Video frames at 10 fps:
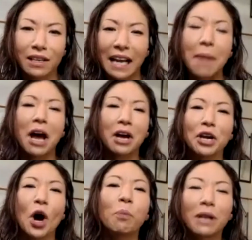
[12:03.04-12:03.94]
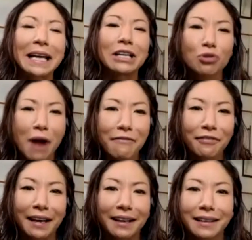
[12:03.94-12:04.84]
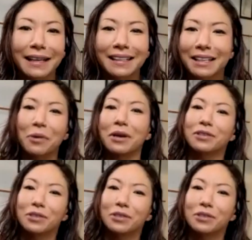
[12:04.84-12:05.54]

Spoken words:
like I'm not gonna go play in traffic. Like I don't want to do